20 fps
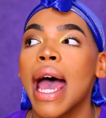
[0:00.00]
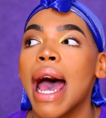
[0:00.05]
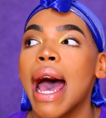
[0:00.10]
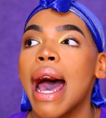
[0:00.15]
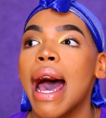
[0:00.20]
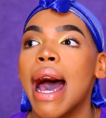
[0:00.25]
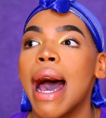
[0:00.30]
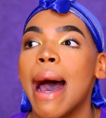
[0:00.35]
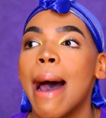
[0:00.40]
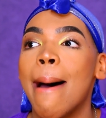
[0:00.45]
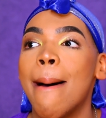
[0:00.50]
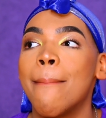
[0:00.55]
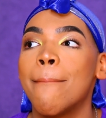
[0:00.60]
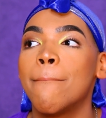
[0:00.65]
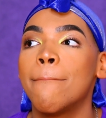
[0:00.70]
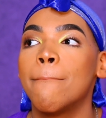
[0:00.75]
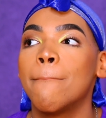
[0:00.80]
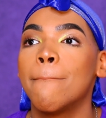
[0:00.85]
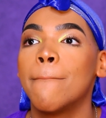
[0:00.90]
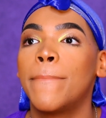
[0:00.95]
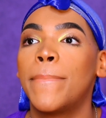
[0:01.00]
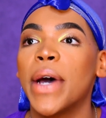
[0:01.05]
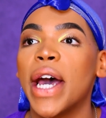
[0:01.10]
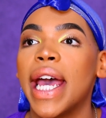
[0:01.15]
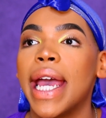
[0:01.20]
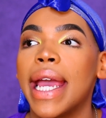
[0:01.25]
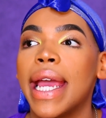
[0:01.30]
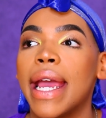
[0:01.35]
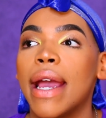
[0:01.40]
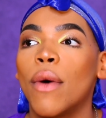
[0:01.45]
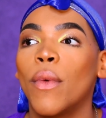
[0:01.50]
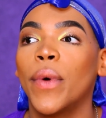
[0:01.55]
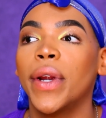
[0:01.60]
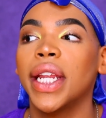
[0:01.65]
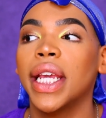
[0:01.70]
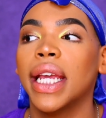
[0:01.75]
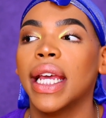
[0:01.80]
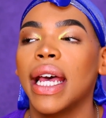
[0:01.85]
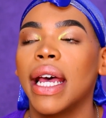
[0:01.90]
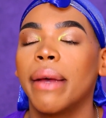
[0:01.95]
But when
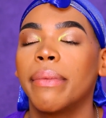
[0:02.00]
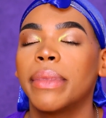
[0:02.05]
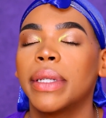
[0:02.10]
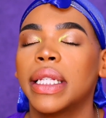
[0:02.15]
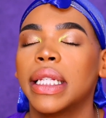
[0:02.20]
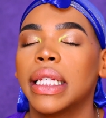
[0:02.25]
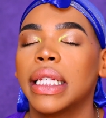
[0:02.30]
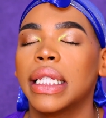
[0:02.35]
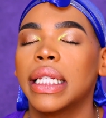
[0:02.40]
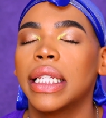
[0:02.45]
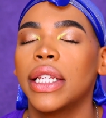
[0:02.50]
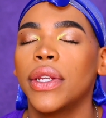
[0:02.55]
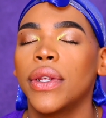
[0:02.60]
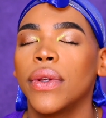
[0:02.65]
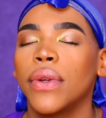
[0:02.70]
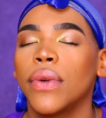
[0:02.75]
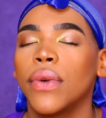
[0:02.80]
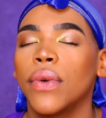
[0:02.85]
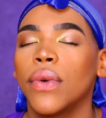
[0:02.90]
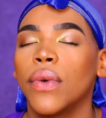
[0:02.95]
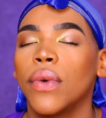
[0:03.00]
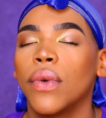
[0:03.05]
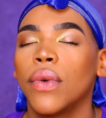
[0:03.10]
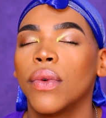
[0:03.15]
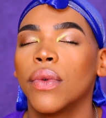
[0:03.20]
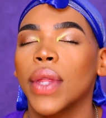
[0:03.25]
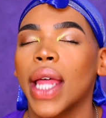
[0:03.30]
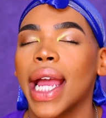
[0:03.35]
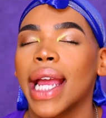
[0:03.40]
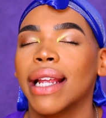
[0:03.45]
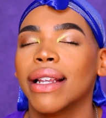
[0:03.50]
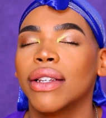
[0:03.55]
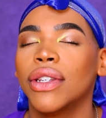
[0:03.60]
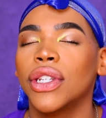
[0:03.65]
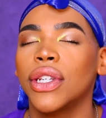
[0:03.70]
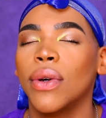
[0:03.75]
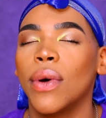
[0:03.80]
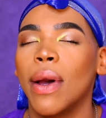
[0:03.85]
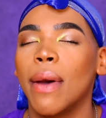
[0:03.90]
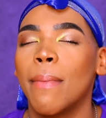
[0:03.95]
it comes to like
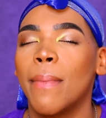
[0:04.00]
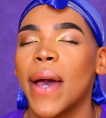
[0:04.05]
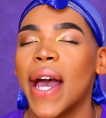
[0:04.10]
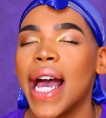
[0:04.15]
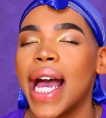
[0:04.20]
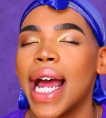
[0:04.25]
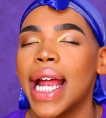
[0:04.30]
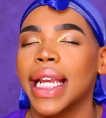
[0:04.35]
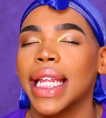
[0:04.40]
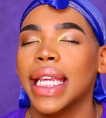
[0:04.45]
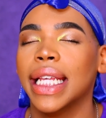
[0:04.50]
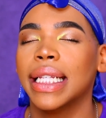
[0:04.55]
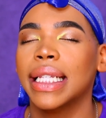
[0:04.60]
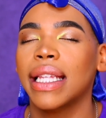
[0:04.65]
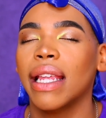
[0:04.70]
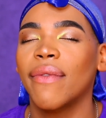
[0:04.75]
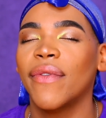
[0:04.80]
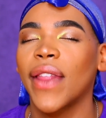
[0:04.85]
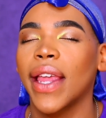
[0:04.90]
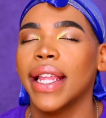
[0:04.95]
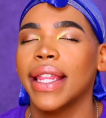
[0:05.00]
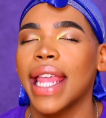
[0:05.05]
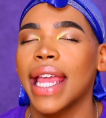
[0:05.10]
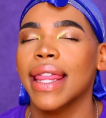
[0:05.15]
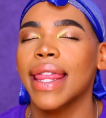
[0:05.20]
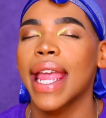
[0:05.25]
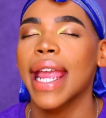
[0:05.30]
showing body and stuff like that,